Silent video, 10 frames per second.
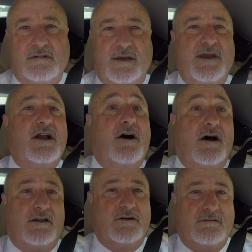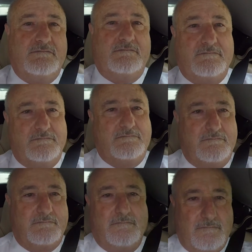give me a call or
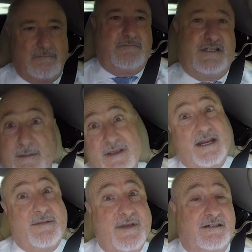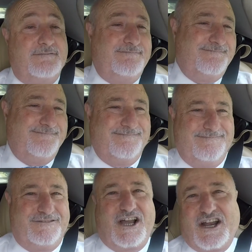send me an email.
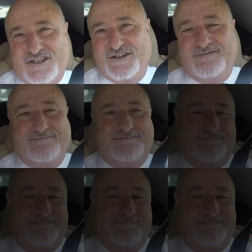Talk soon.